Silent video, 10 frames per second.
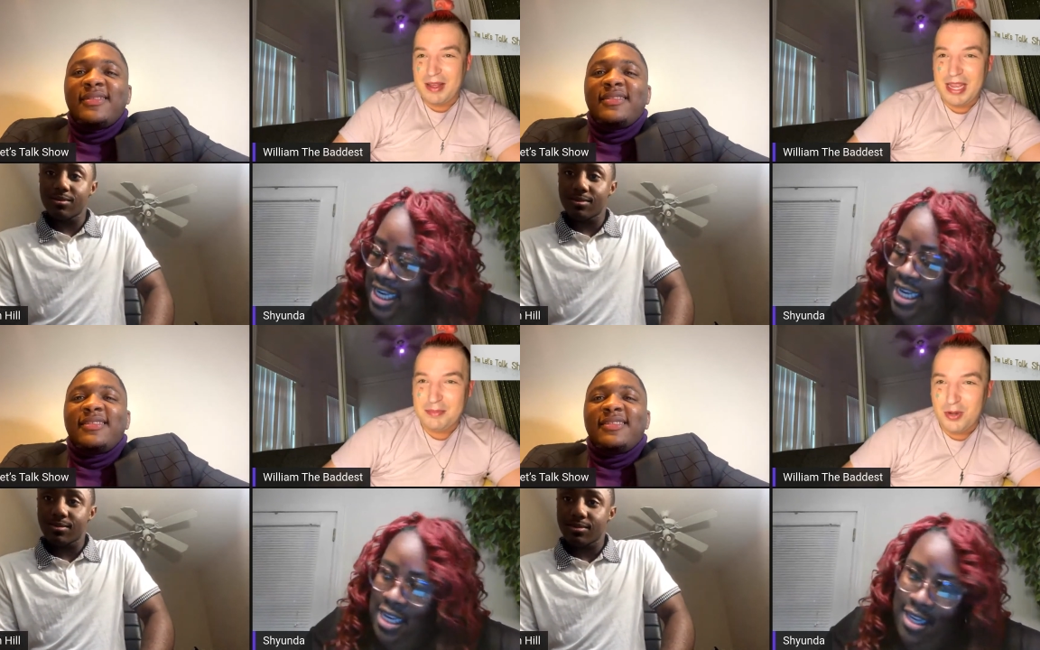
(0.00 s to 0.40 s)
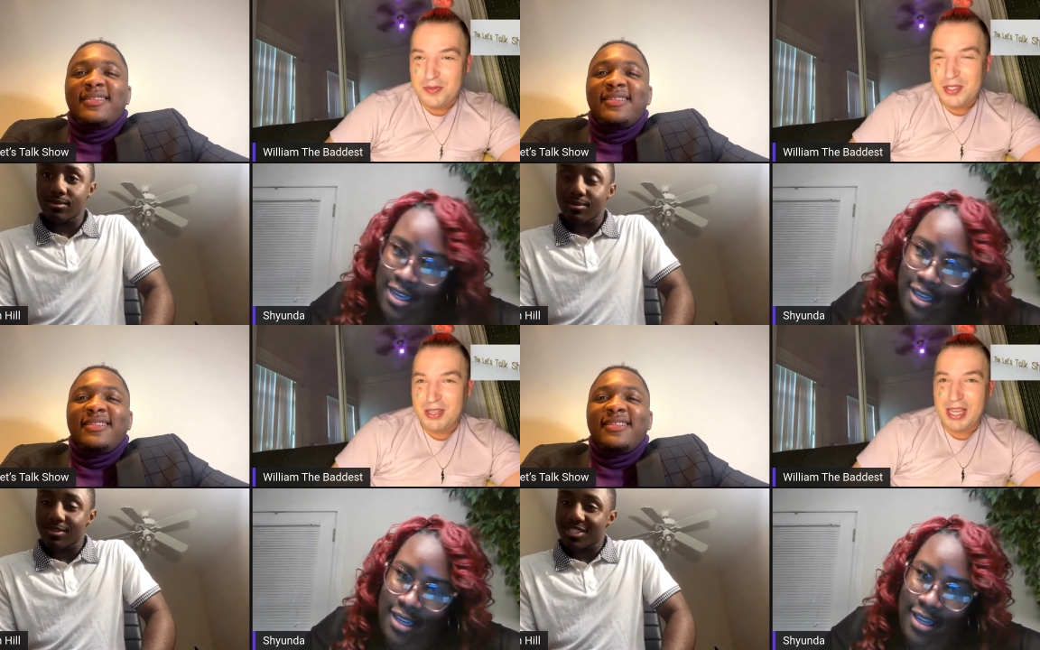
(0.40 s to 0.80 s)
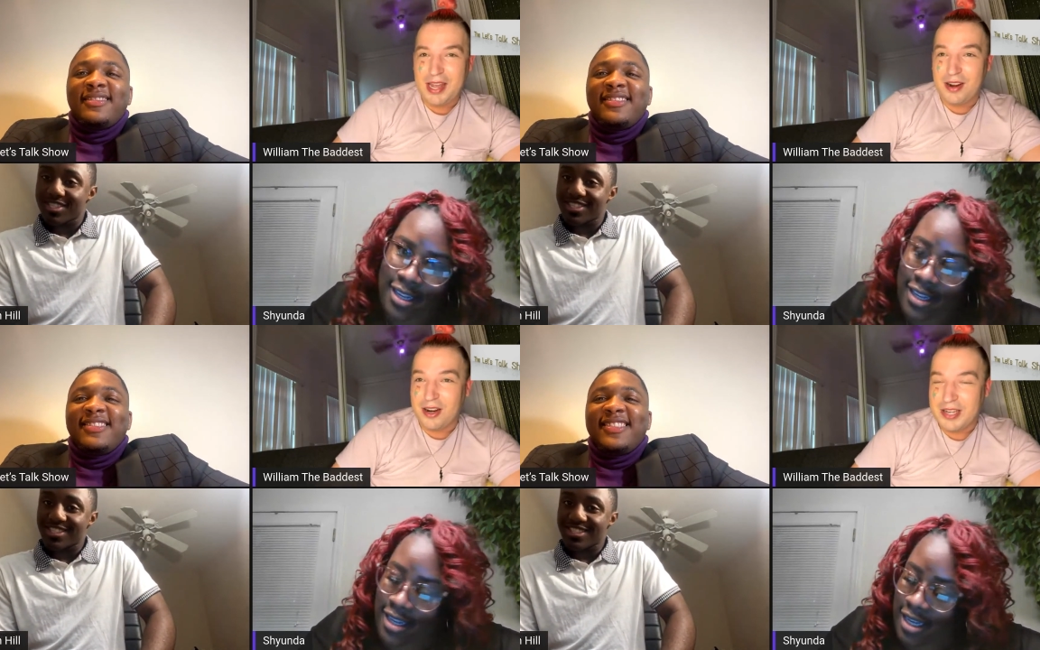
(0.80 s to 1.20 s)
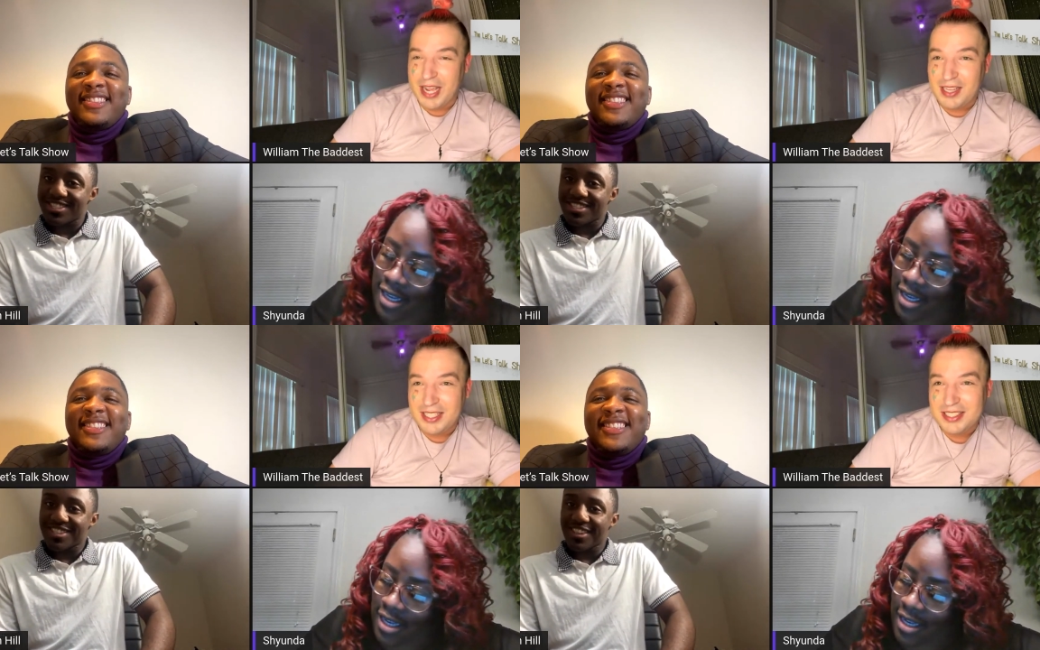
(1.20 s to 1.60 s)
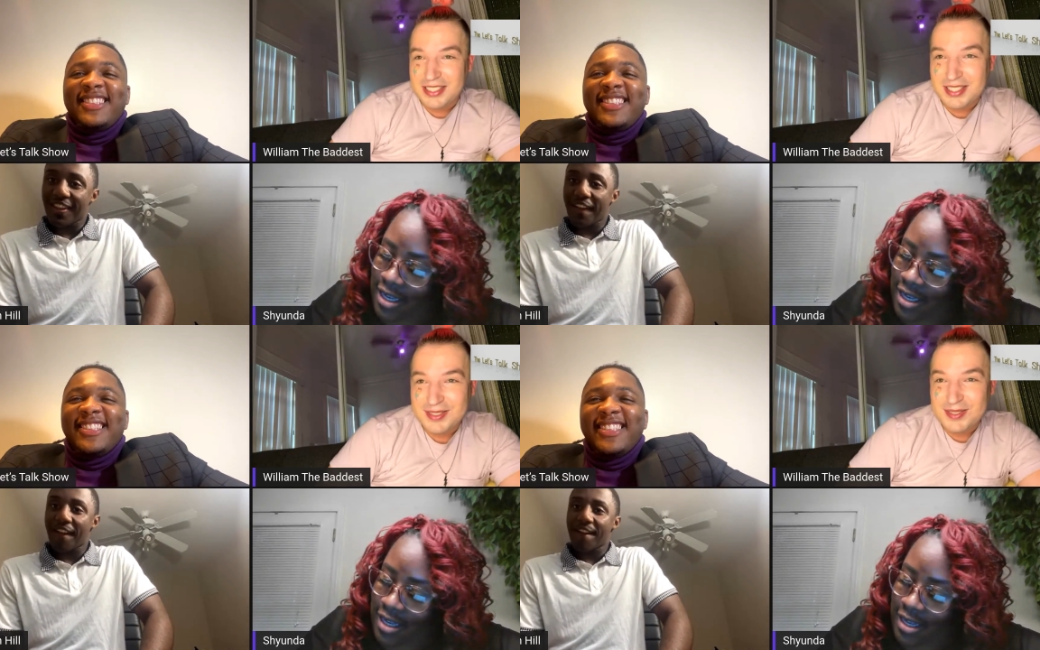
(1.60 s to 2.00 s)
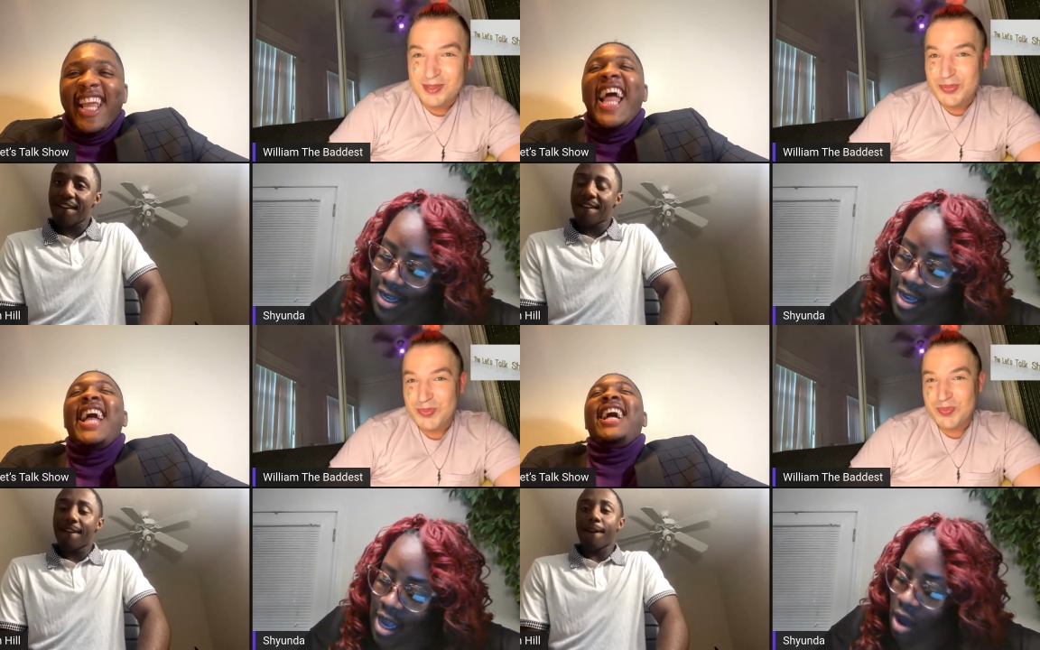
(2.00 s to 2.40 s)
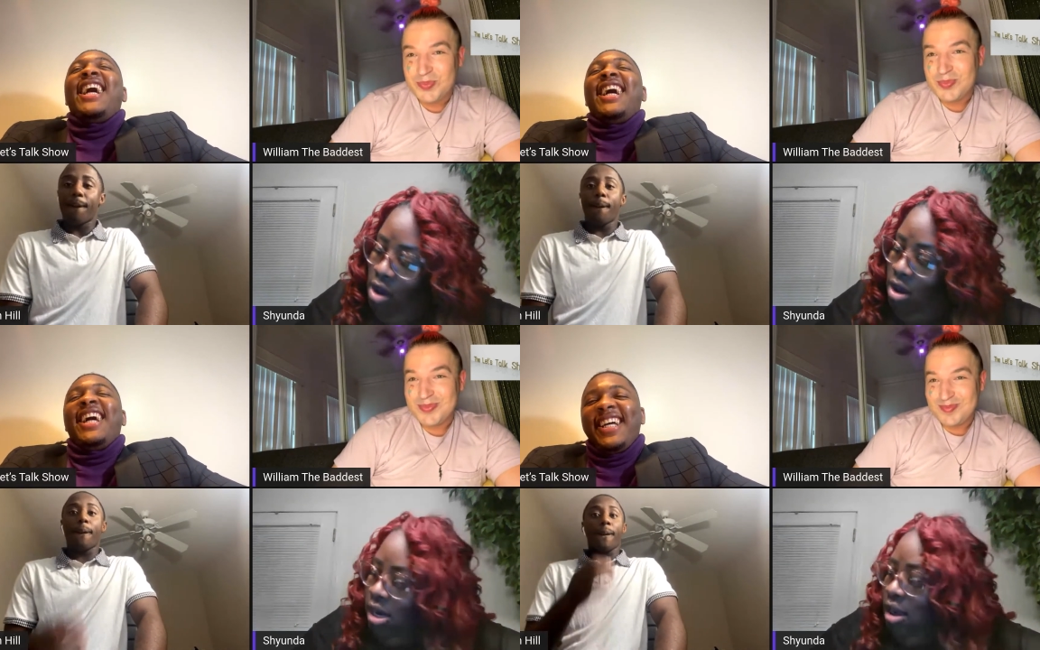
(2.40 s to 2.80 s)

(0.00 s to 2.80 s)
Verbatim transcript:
Speaker 1: I ain't moved to Atlanta or Dallas. oh Lord!